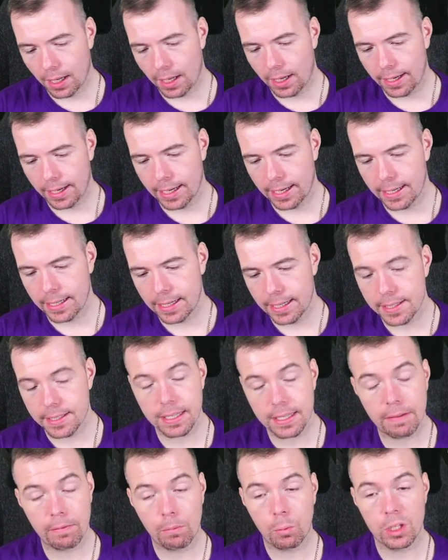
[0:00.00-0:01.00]
He is
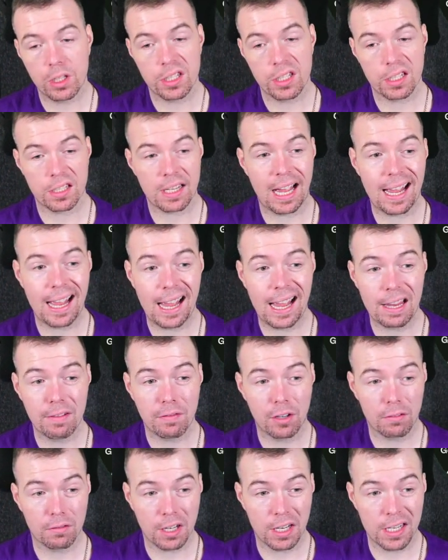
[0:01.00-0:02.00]
7.6k.
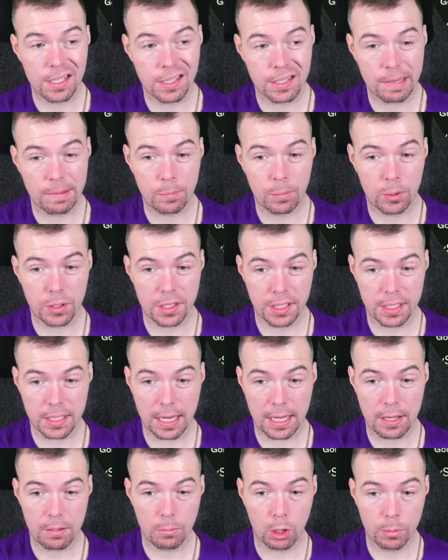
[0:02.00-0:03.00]
85 rated is 7.6k
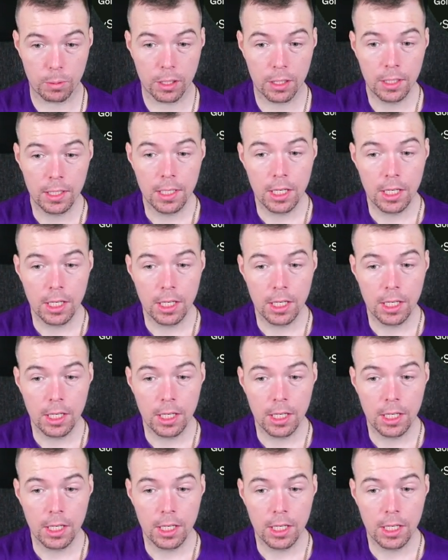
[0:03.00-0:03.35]
at the moment.